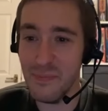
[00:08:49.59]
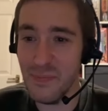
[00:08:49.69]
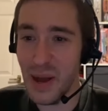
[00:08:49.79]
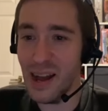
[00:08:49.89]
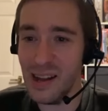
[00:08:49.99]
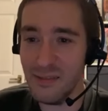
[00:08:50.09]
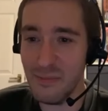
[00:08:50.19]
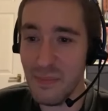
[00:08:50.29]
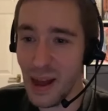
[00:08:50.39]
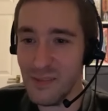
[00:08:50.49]
part
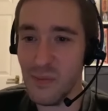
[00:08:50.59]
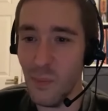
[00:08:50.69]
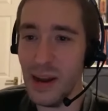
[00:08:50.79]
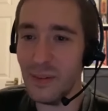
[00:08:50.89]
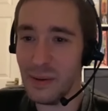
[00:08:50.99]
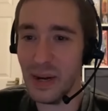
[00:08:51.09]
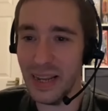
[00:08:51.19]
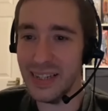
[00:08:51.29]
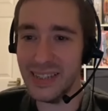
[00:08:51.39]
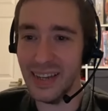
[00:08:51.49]
of where I
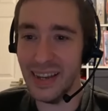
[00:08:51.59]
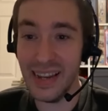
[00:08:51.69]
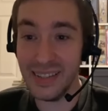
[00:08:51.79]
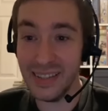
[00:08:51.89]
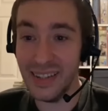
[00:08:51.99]
place it isn't